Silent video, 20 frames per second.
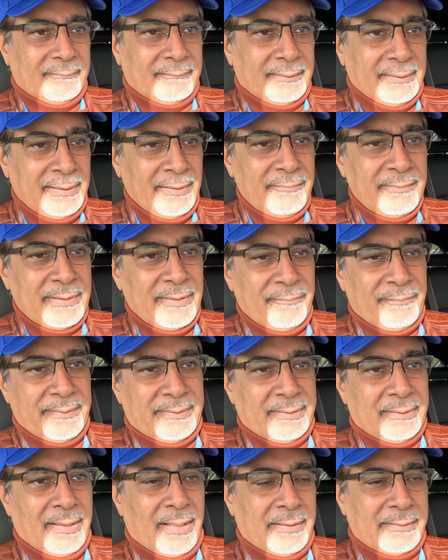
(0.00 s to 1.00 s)
Even if
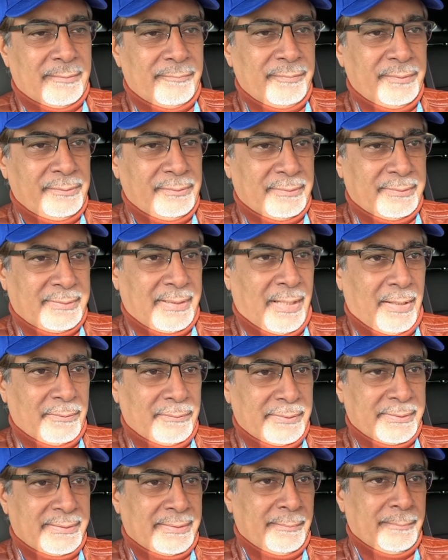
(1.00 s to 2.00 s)
it's an artificial
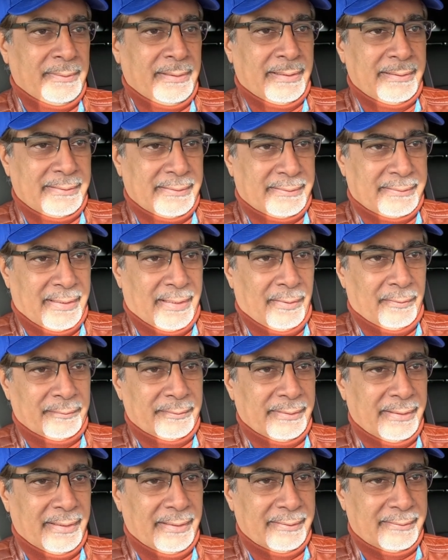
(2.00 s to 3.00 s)
sound or a simulated
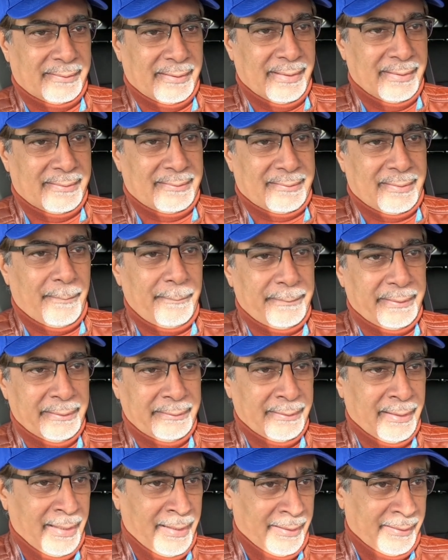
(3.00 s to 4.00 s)
sound, it's
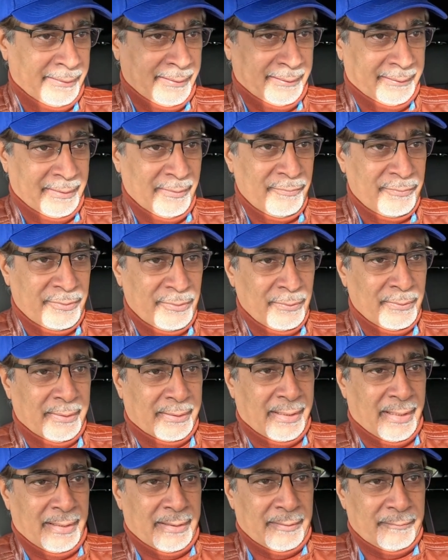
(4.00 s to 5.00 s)
something there that gives you
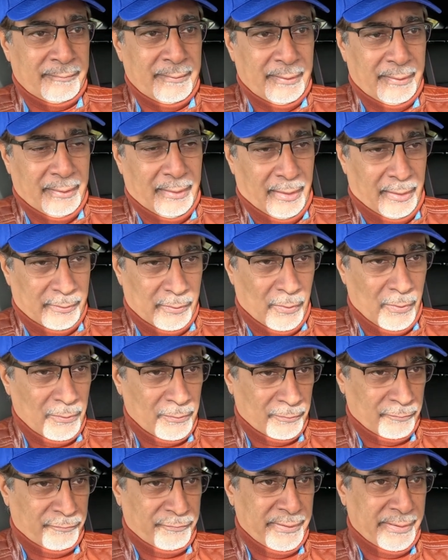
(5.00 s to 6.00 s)
a kind of an
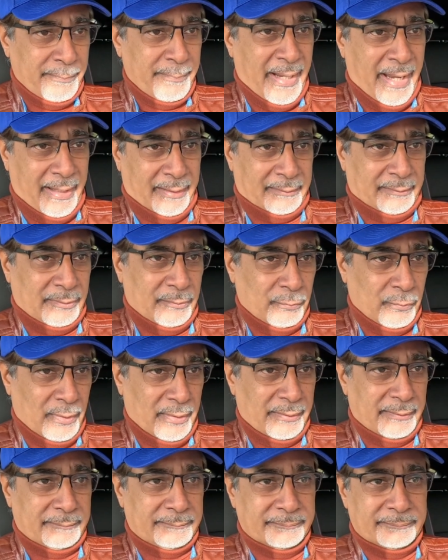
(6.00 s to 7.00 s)
oral feedback to
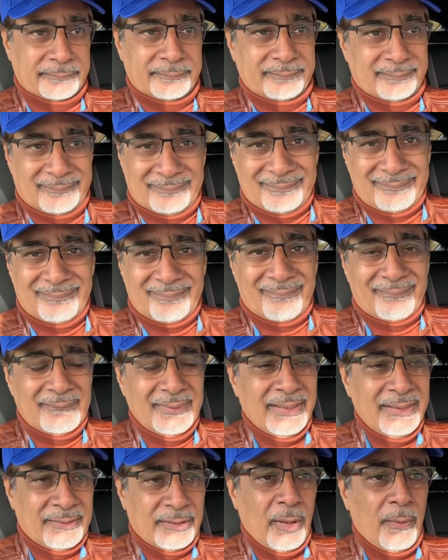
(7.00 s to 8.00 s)
what
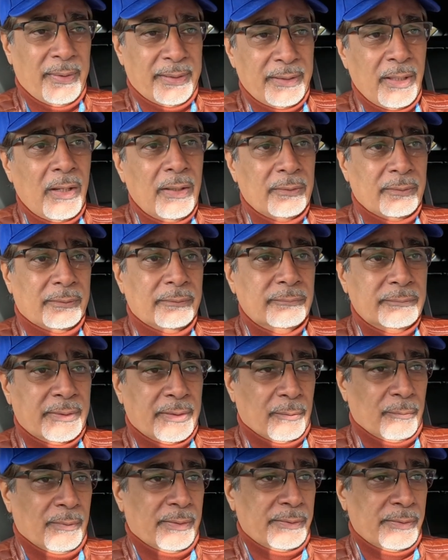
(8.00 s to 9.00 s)
is going on, you
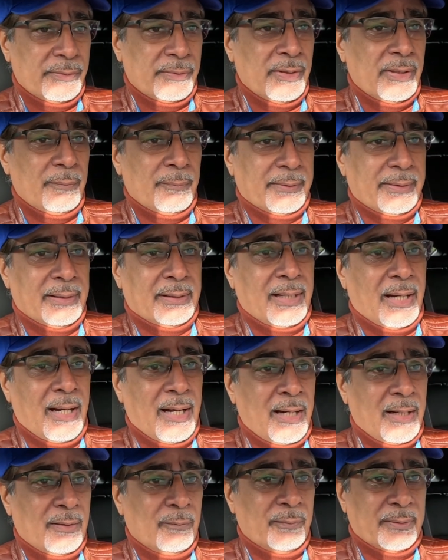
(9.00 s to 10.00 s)
know, what you're doing with the
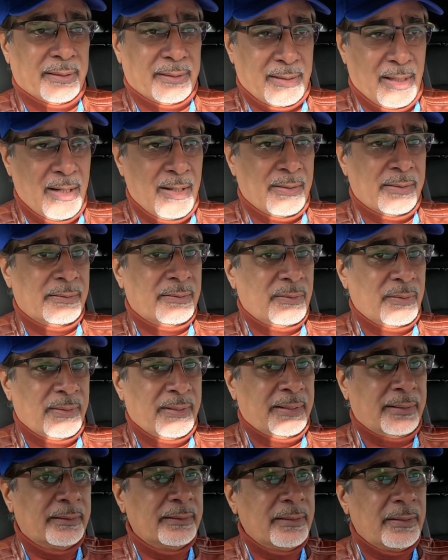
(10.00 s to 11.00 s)
car, what the car is
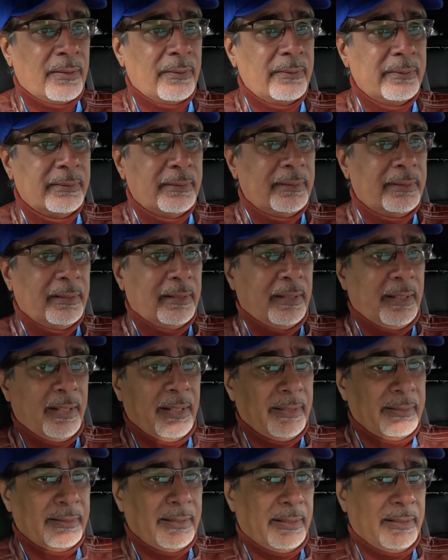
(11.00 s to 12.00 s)
doing, you know,
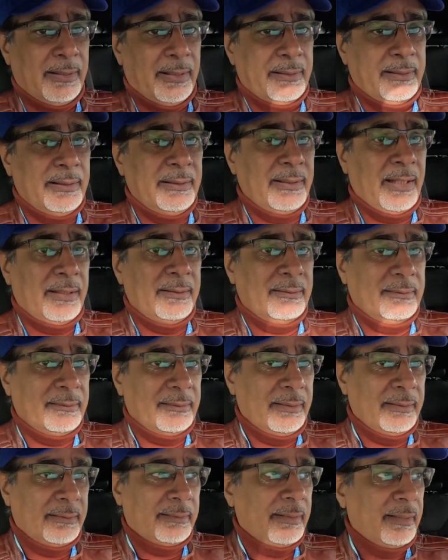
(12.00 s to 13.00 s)
and I think
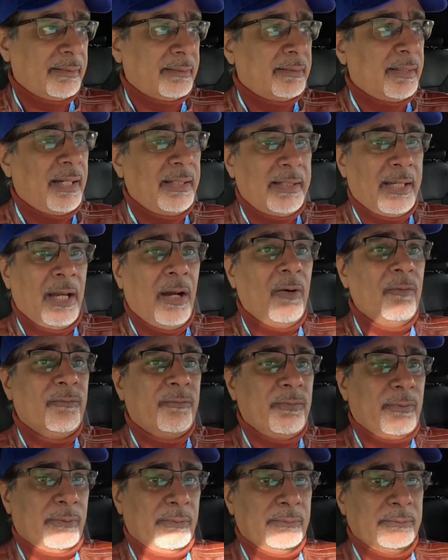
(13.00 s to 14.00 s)
it's kind of
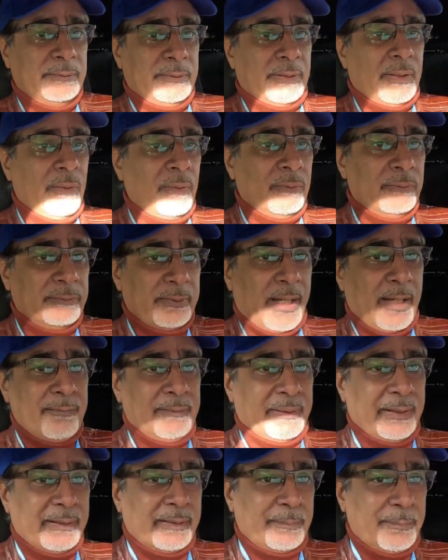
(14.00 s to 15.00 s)
helpful to the whole
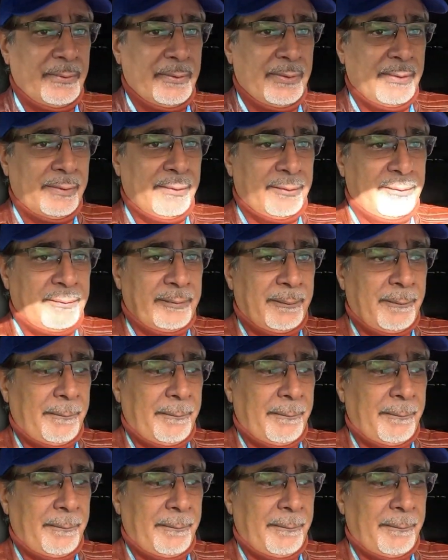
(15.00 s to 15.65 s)
driving experience.